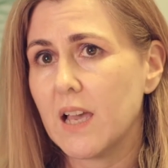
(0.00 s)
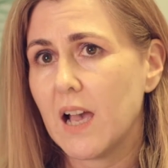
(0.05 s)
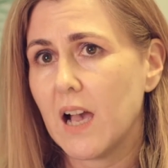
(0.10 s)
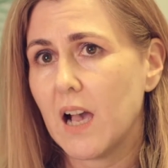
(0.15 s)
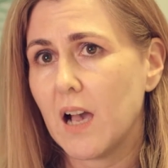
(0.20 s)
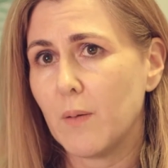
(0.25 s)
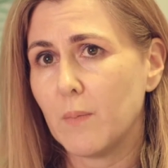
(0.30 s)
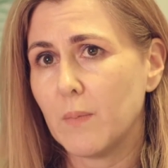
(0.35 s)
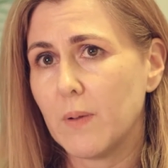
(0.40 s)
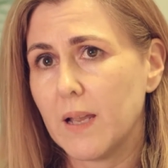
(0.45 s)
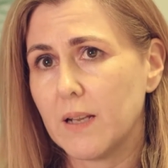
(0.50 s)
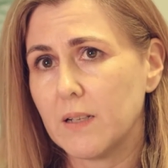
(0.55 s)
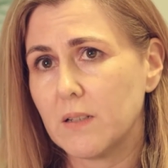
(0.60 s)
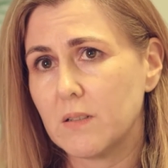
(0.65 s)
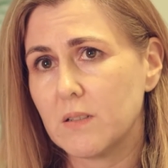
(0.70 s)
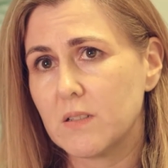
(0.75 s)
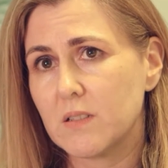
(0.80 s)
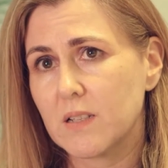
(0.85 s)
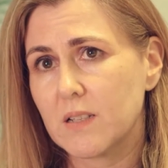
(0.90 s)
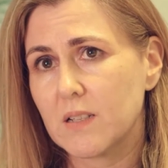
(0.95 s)

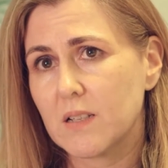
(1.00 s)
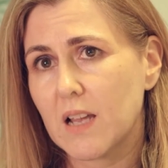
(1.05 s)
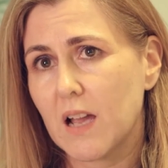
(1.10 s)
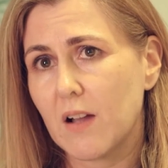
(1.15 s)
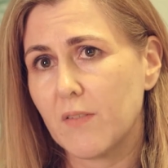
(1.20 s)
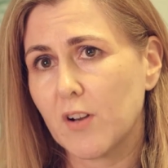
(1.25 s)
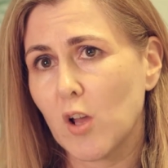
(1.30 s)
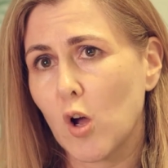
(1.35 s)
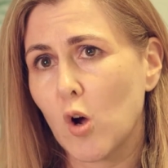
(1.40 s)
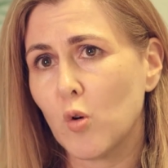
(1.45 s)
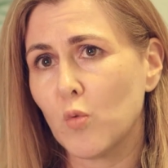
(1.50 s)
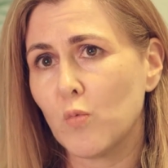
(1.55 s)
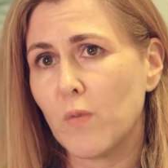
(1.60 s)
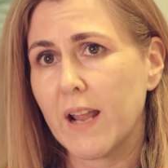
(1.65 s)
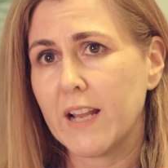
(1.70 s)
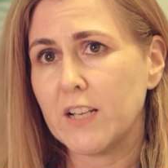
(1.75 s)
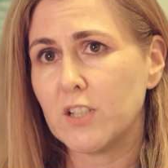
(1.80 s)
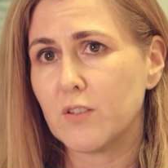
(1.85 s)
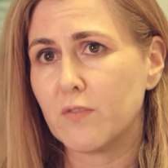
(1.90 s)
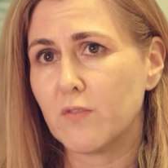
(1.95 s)
and covered a whole
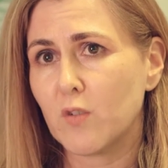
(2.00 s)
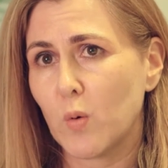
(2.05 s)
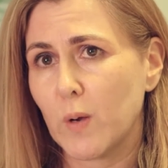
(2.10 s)
range of